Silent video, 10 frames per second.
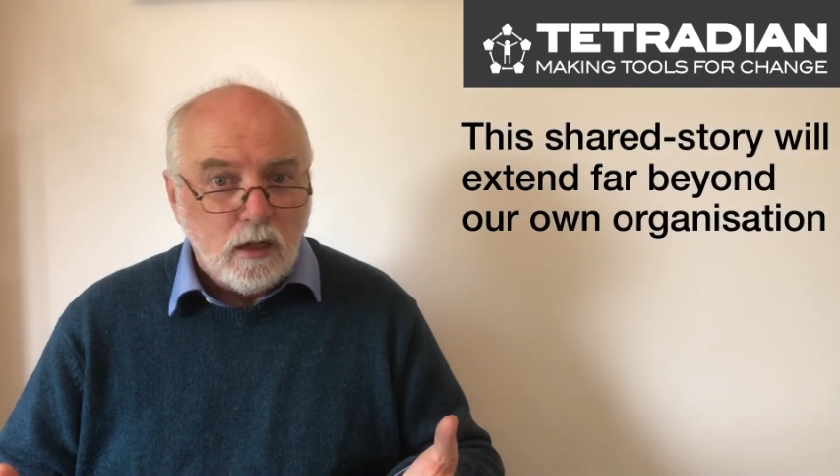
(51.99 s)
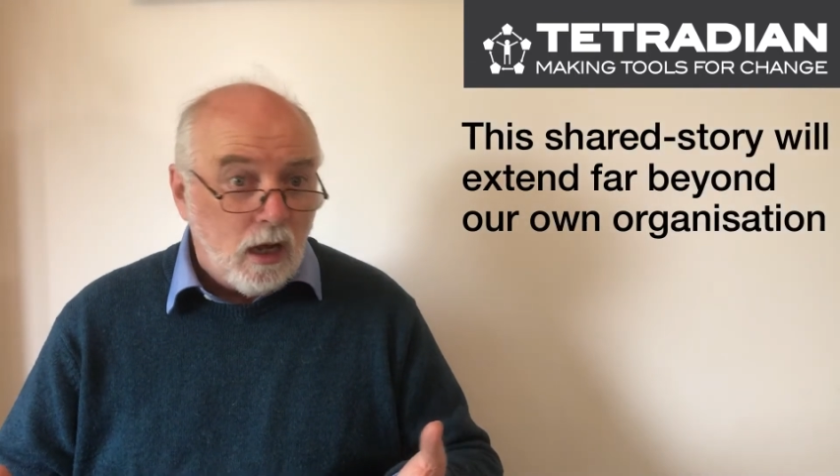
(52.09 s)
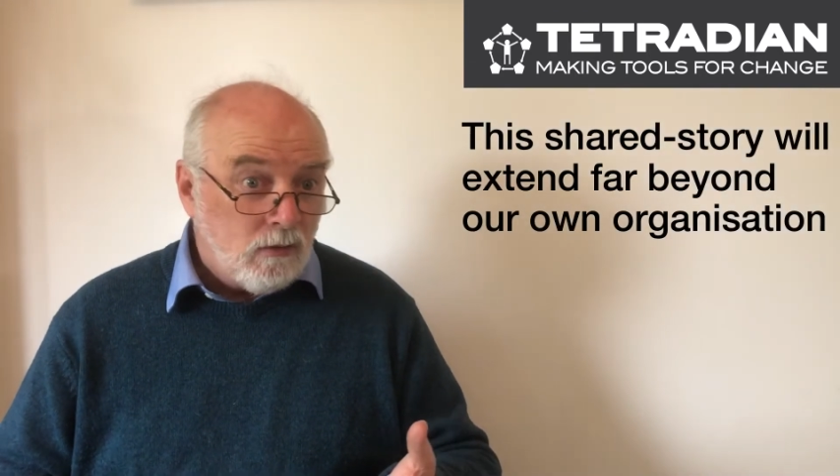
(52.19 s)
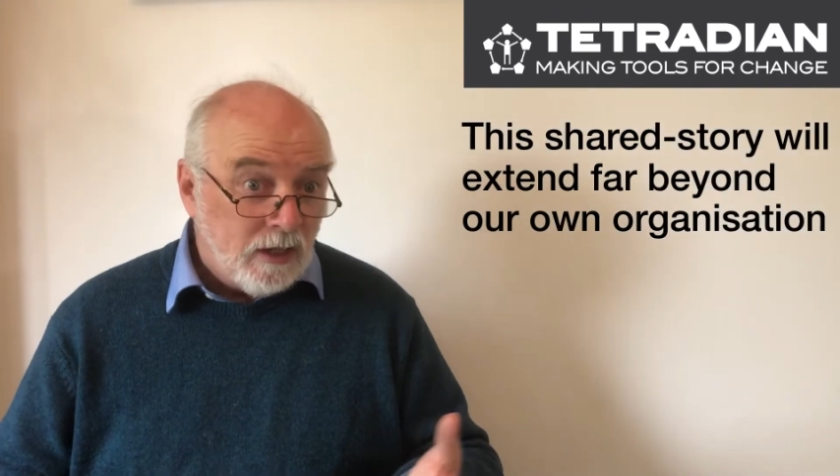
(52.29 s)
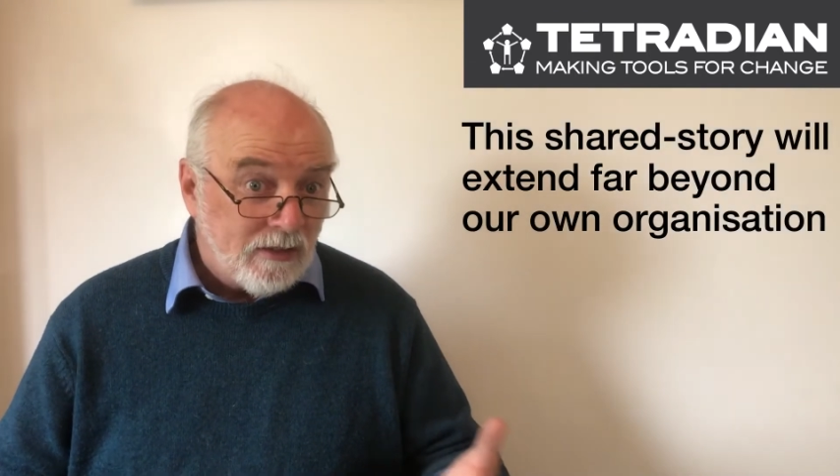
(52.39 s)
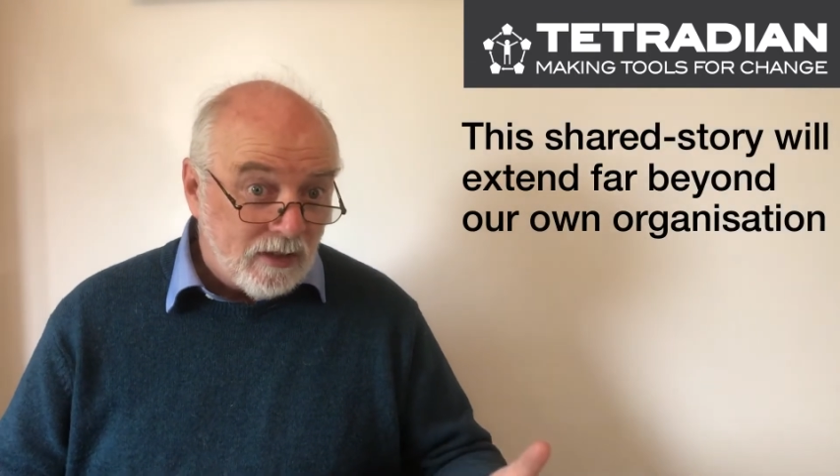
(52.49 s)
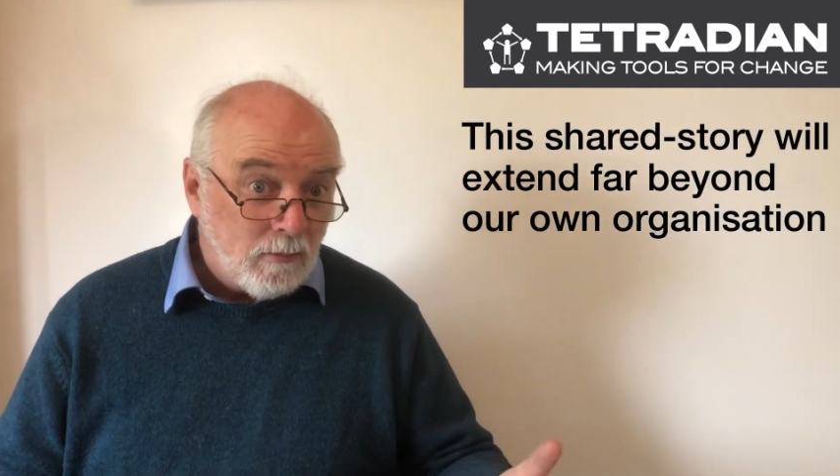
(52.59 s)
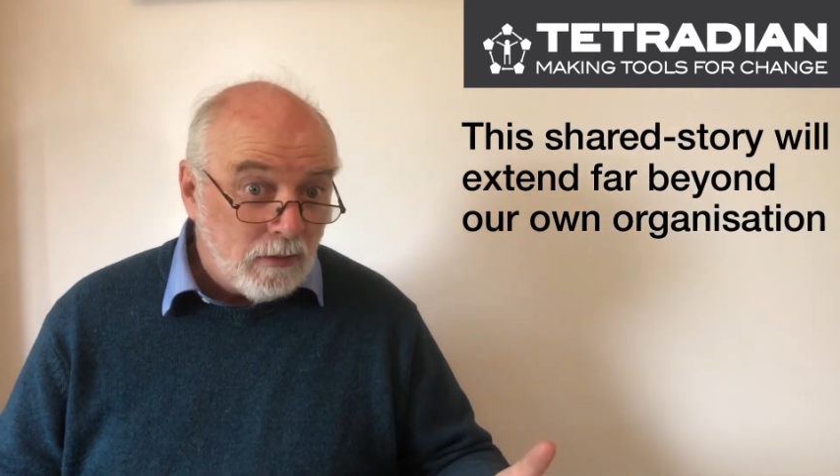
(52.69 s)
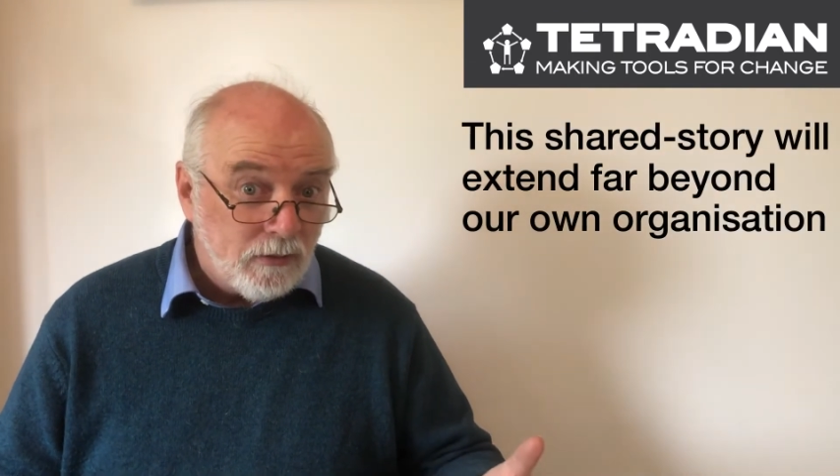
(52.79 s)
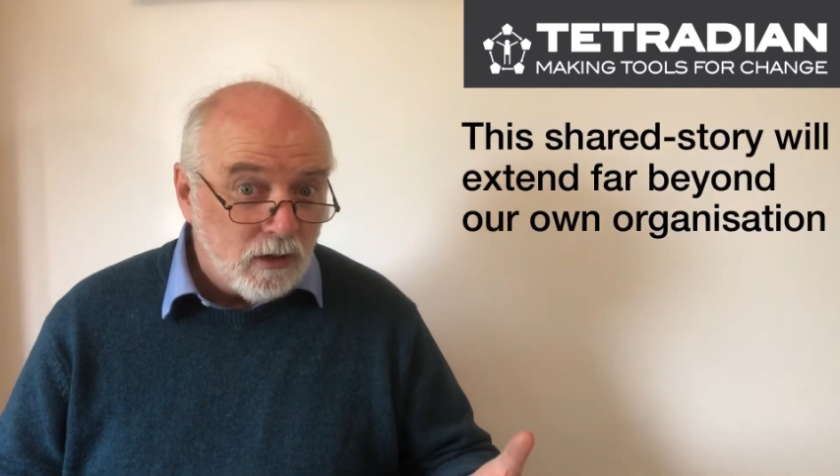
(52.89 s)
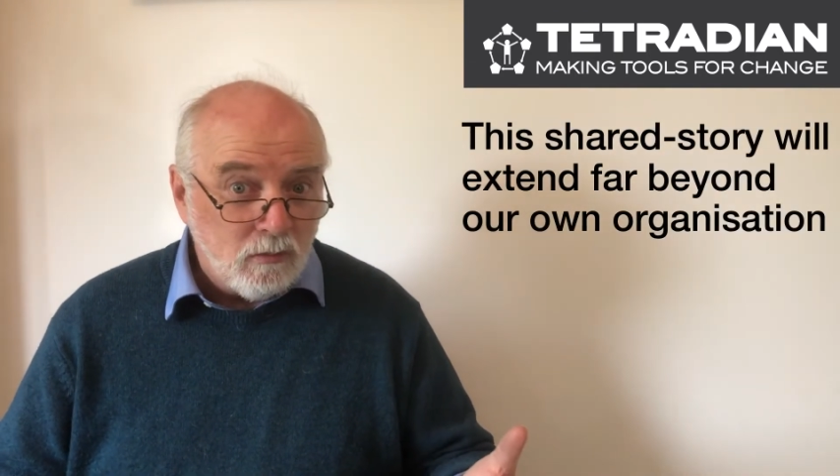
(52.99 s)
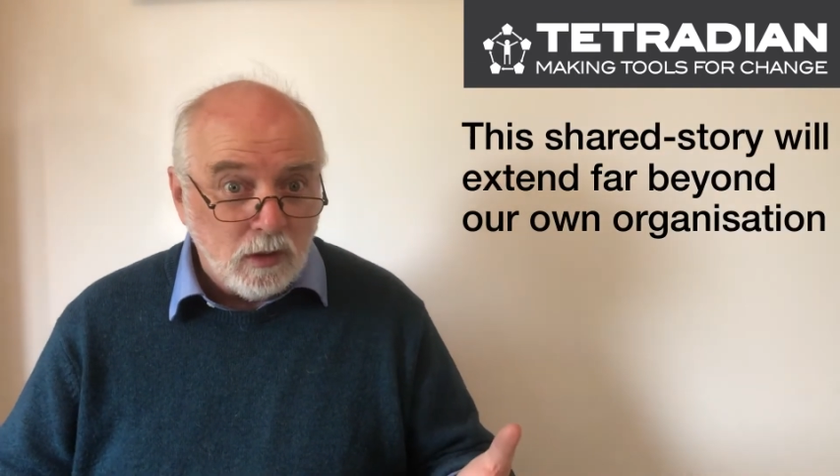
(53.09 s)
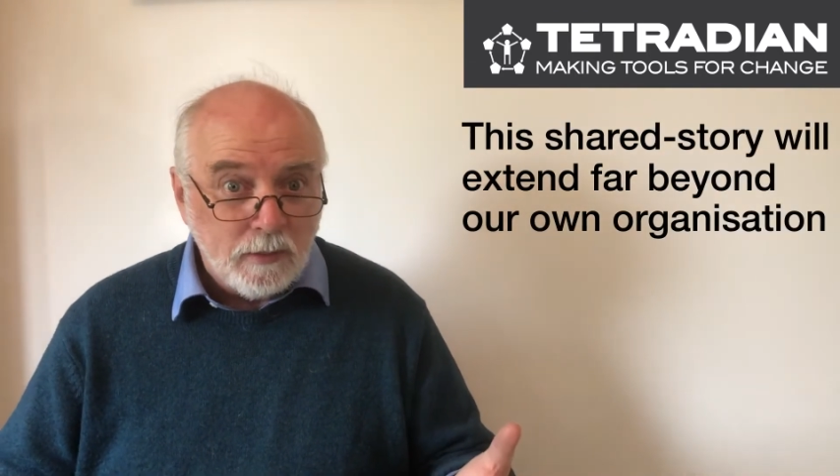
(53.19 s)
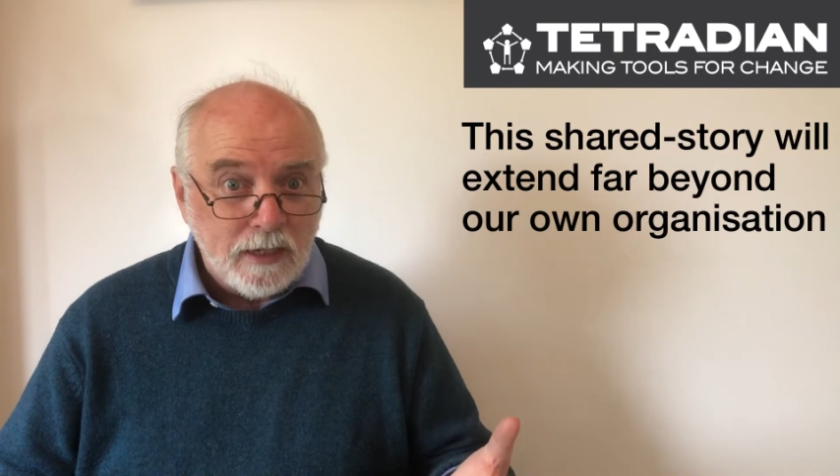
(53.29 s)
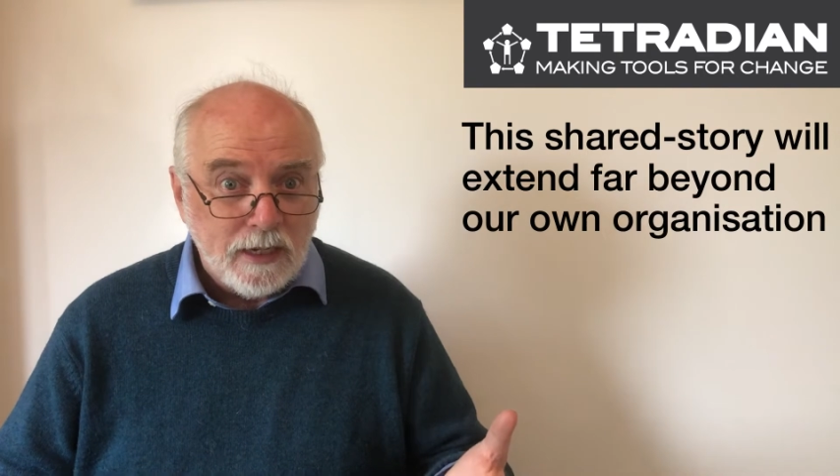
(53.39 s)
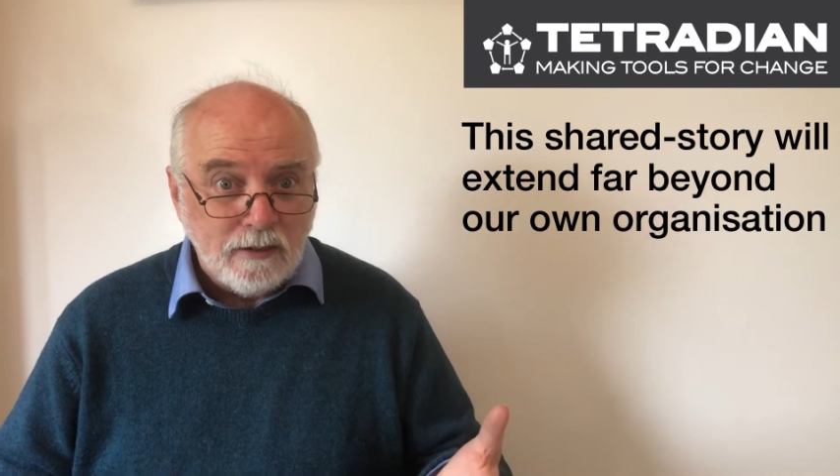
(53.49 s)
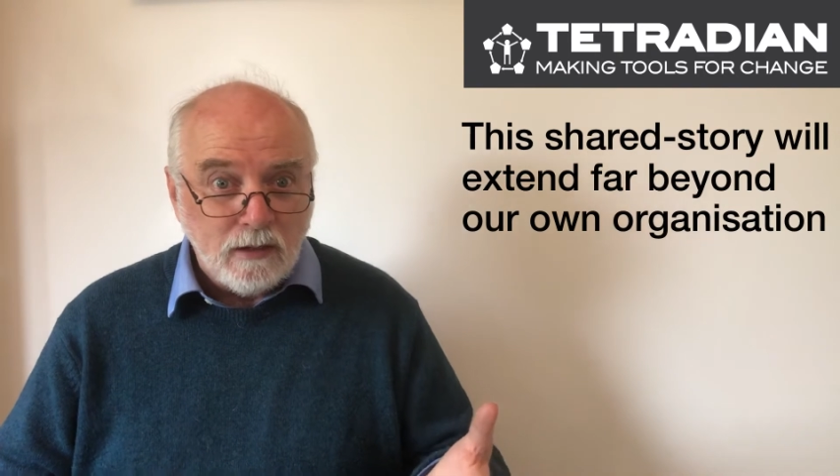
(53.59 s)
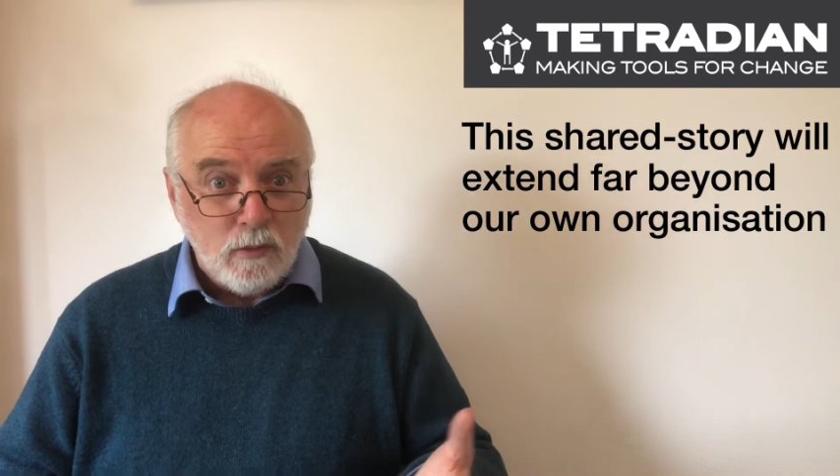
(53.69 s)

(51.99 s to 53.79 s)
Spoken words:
only some of whom we'll be connecting